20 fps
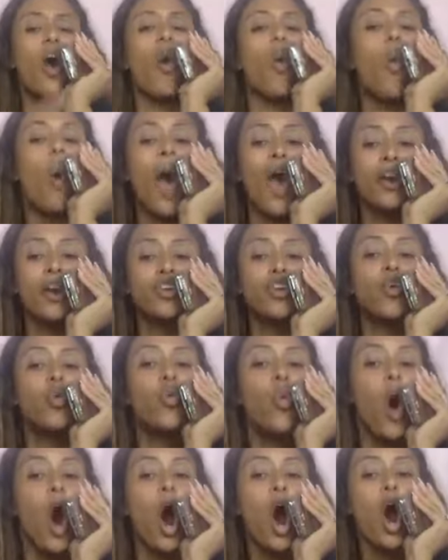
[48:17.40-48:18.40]
where you
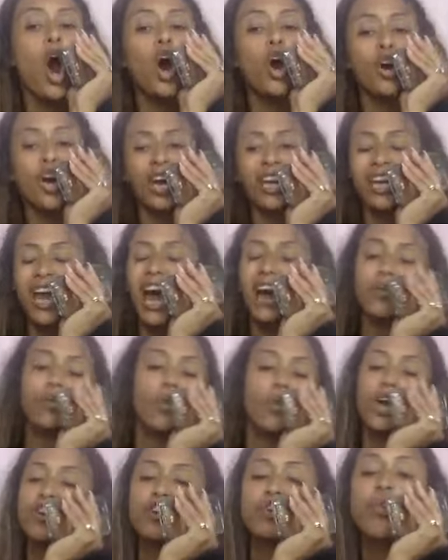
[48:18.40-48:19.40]
were and not
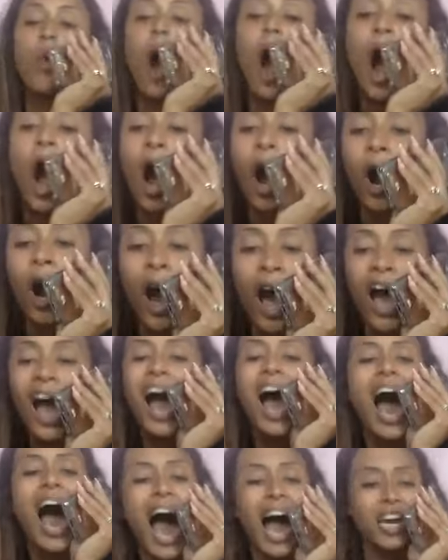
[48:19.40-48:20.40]
where you are.
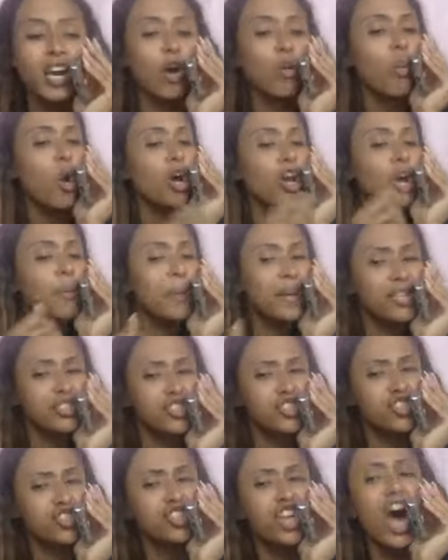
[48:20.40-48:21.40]
I don't want to be
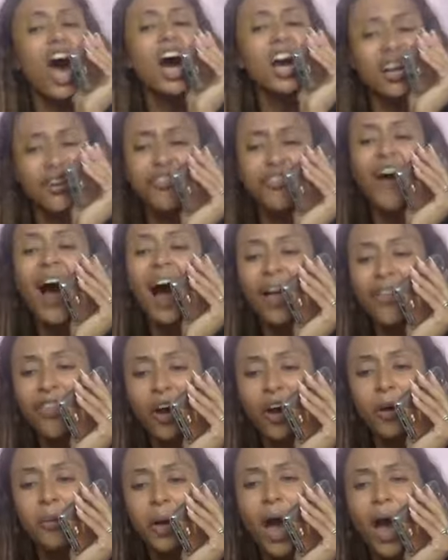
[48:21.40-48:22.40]
stuck,
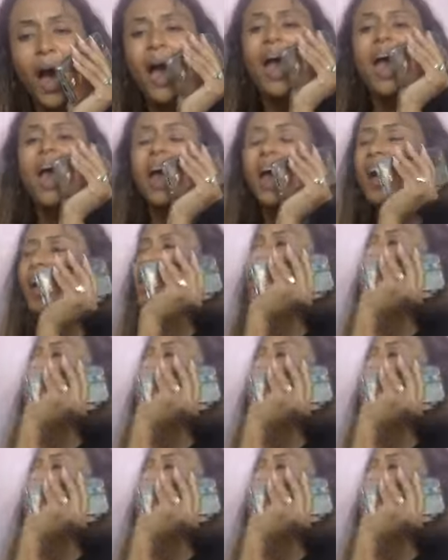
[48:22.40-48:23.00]
Father, in